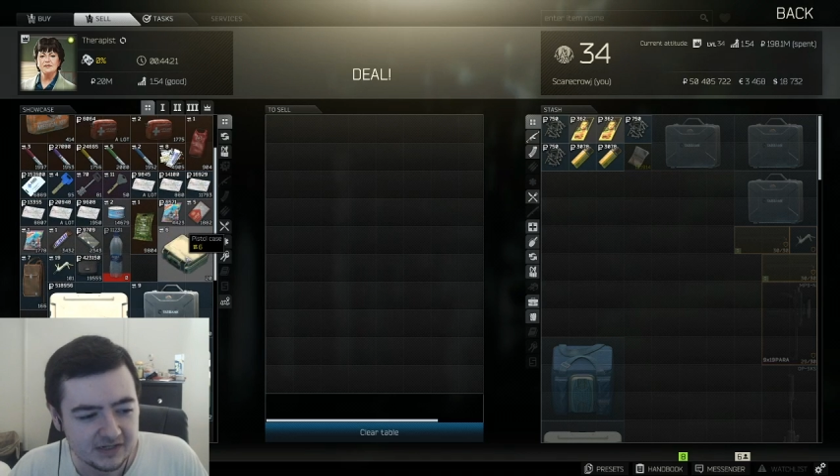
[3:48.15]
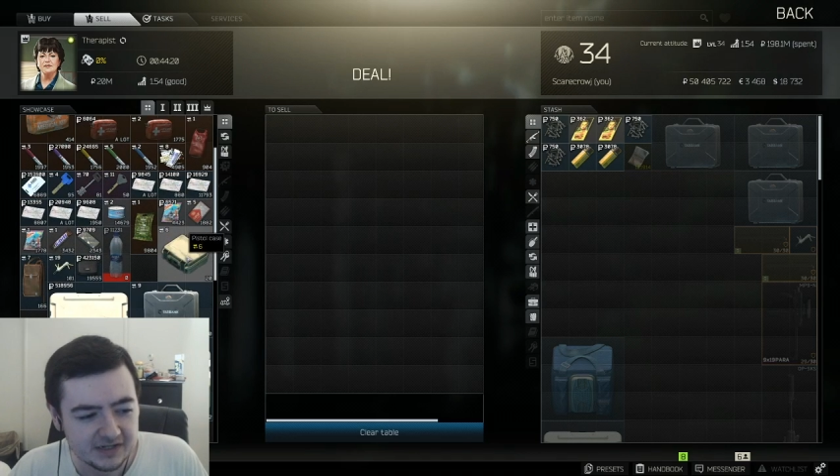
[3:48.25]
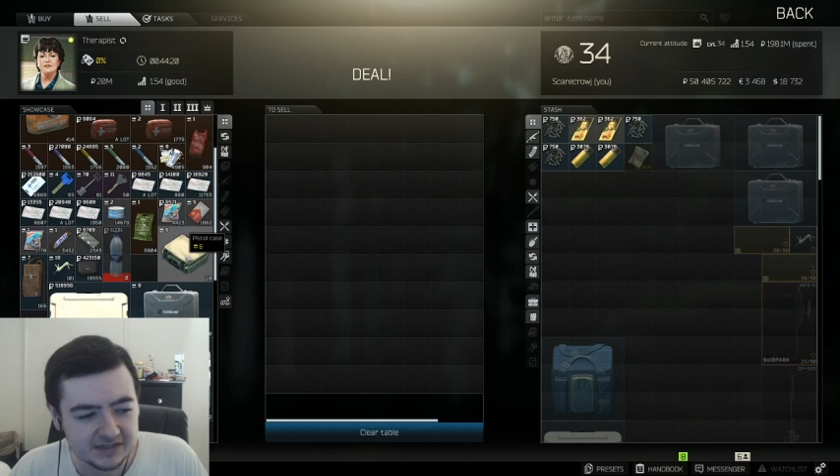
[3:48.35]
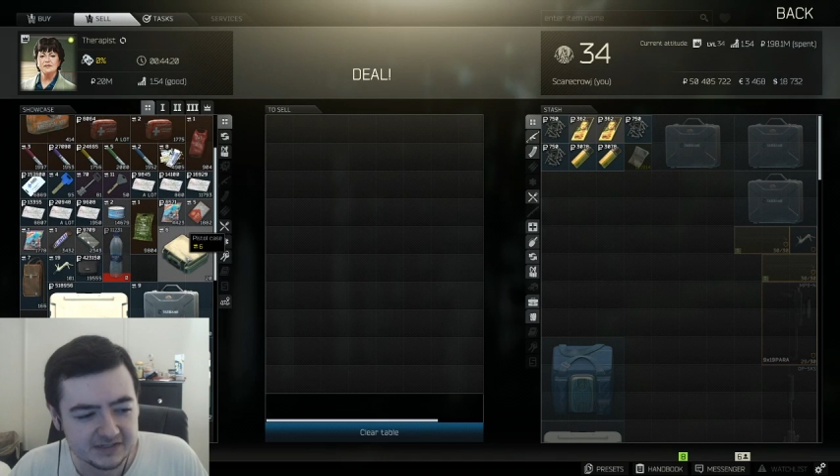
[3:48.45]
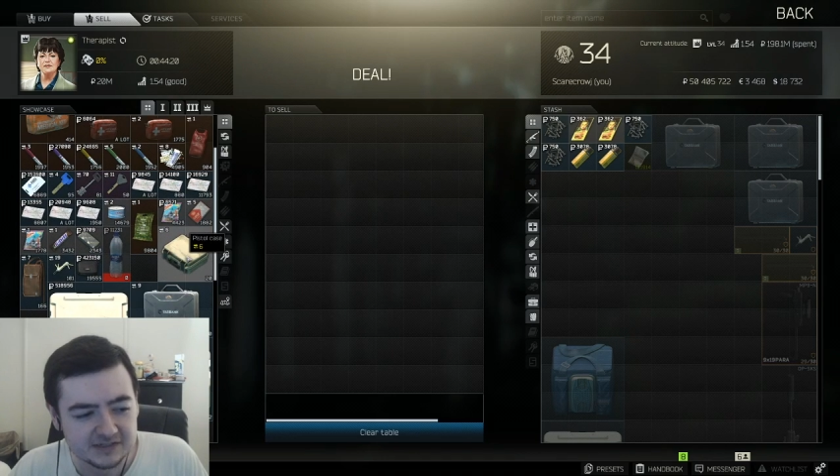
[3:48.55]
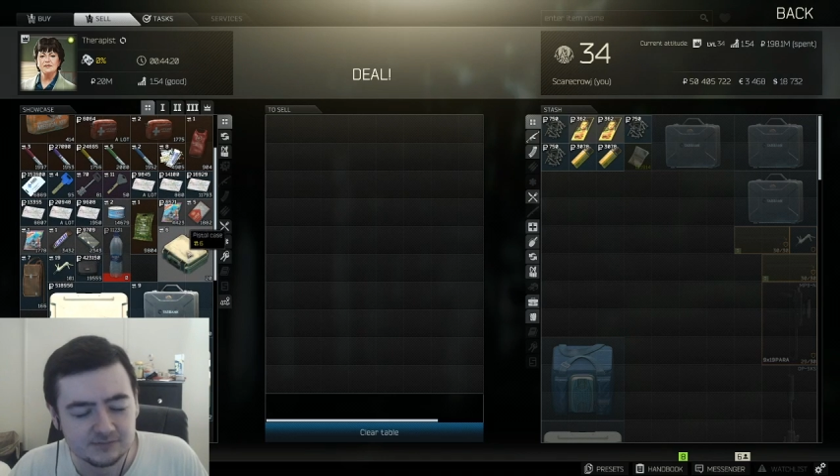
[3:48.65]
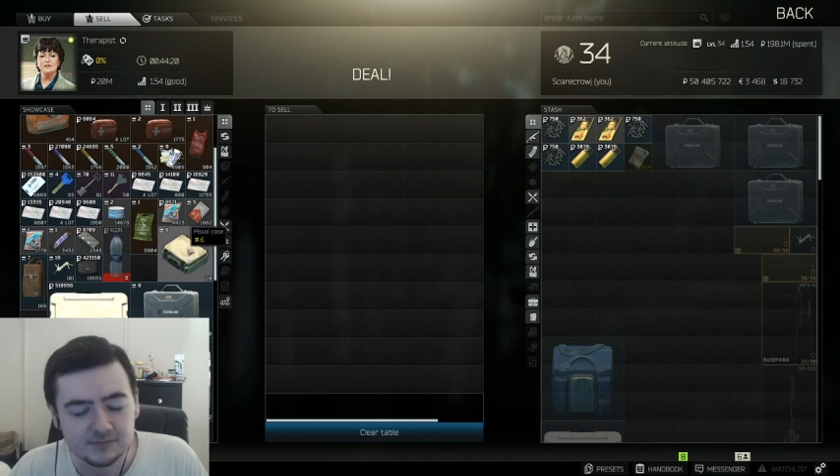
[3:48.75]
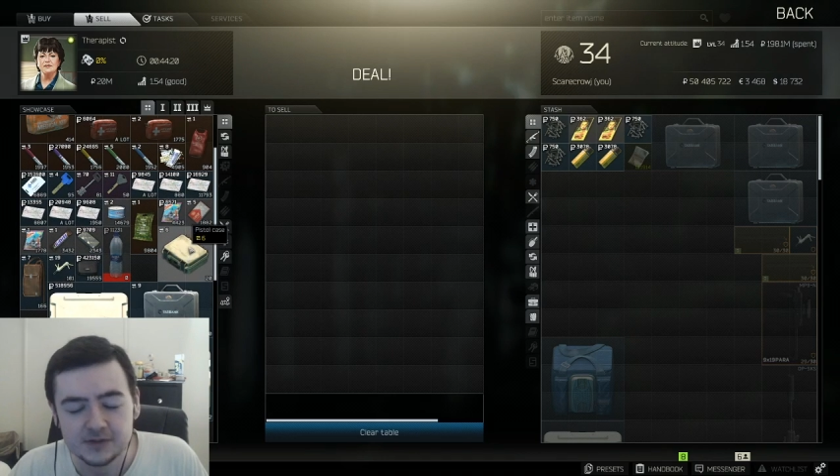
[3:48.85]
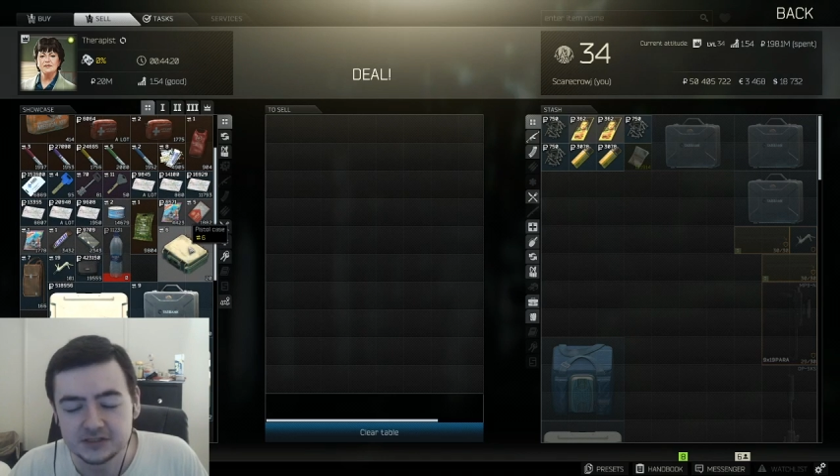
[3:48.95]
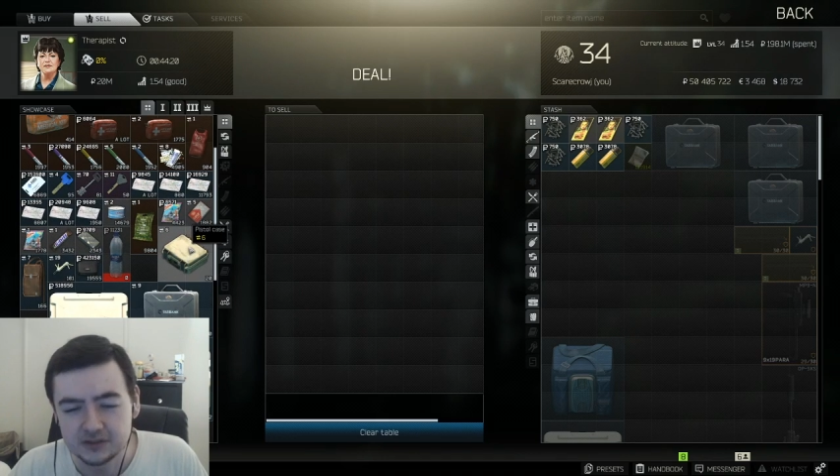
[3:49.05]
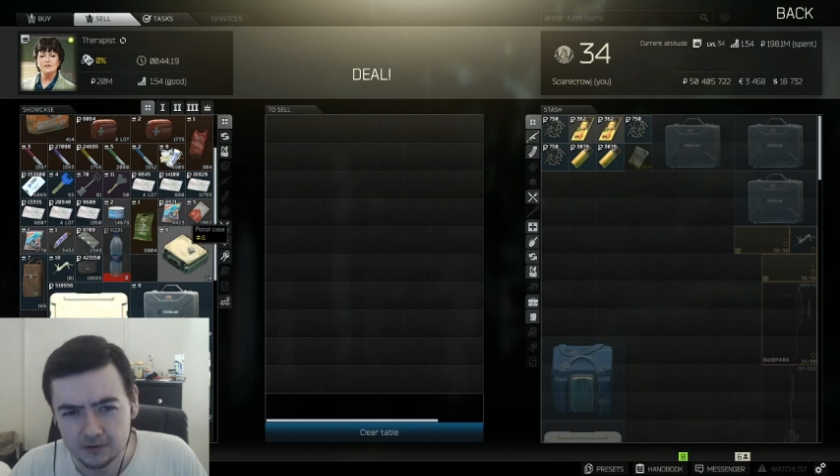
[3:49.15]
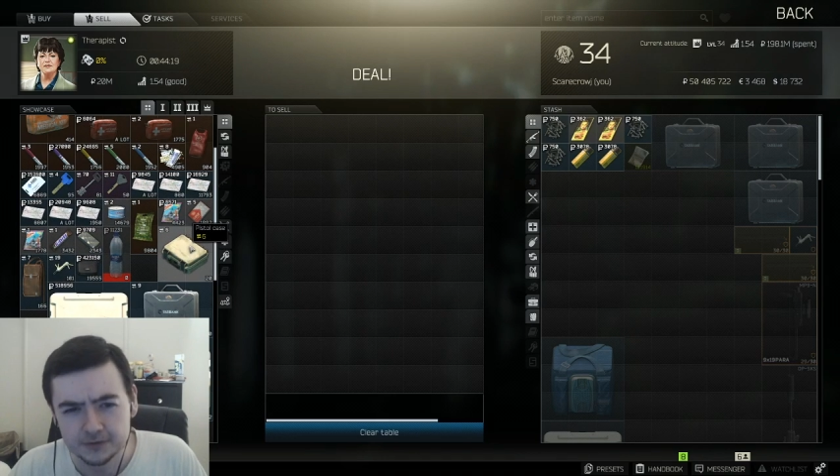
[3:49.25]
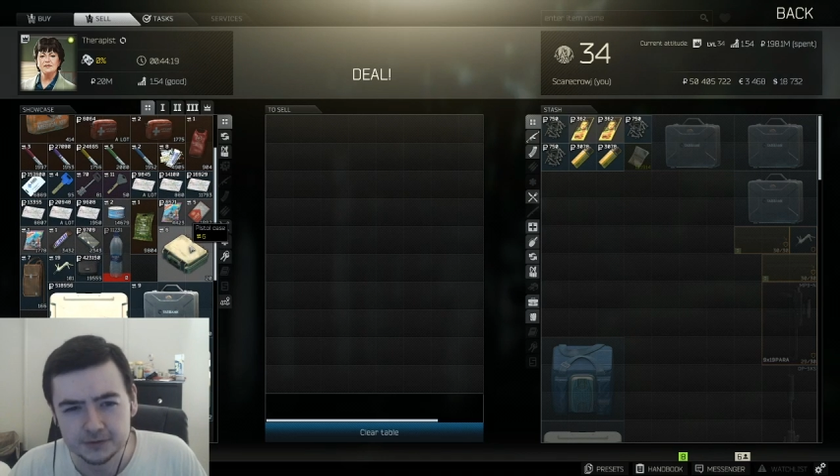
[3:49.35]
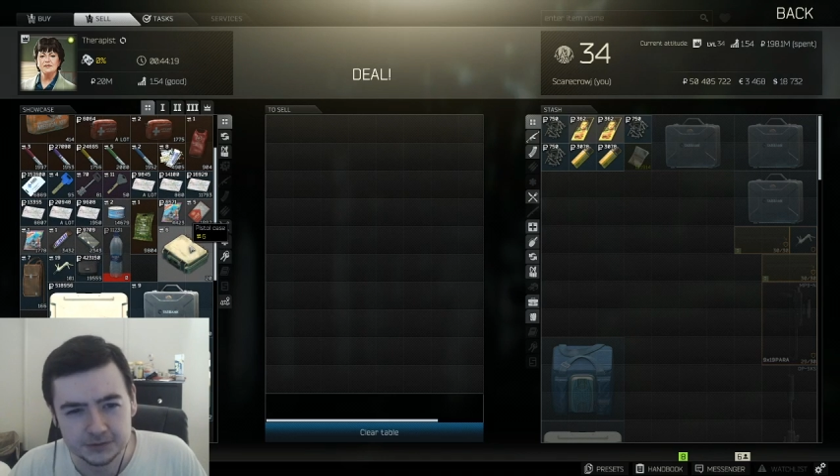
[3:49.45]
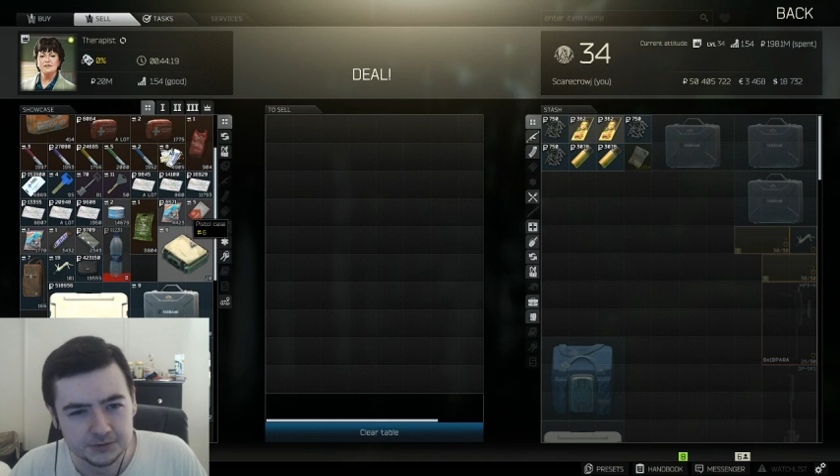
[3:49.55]
It is much
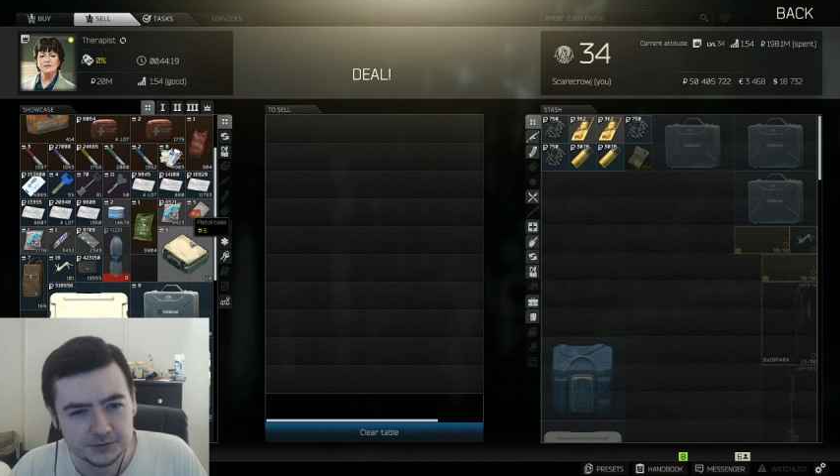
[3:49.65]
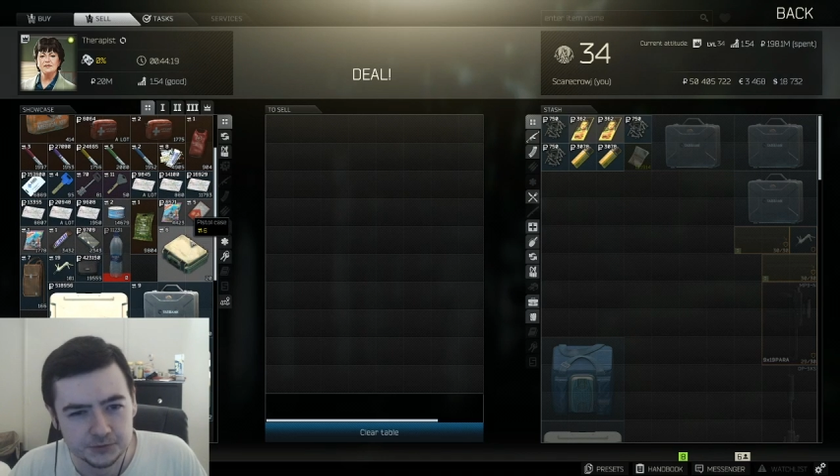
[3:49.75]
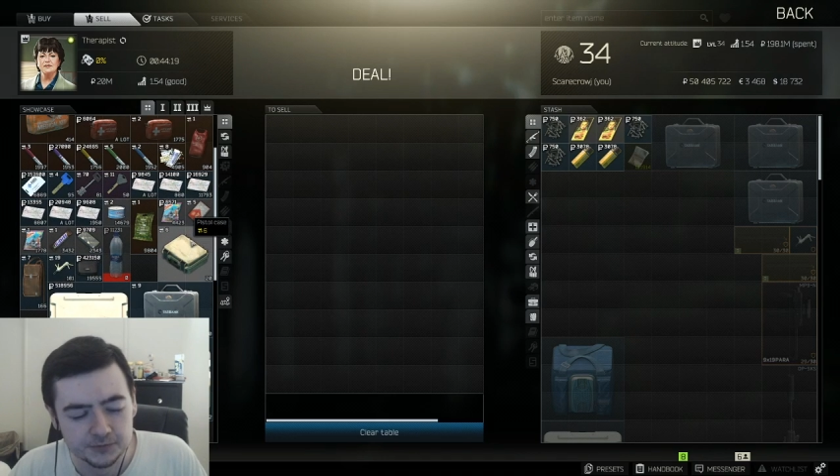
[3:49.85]
harder to do